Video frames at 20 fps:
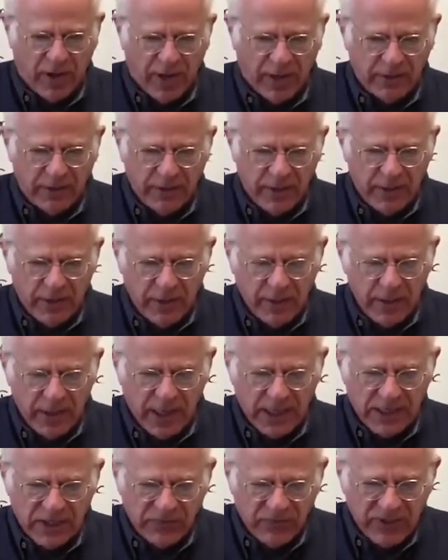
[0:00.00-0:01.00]
on
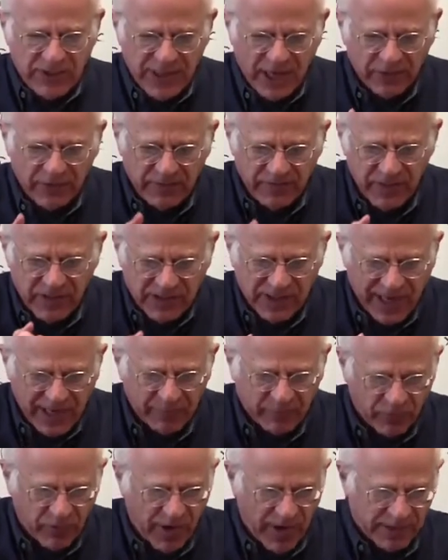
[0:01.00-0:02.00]
as a result of the
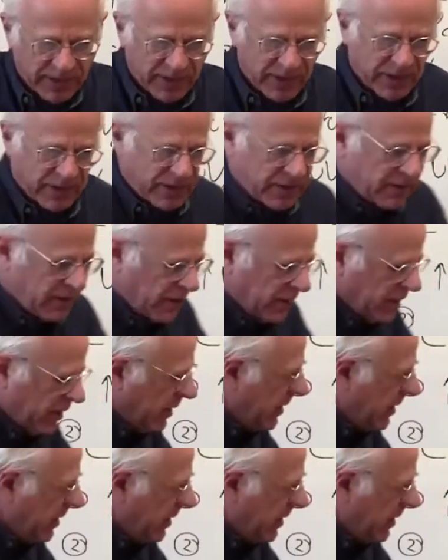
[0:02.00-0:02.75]
same process.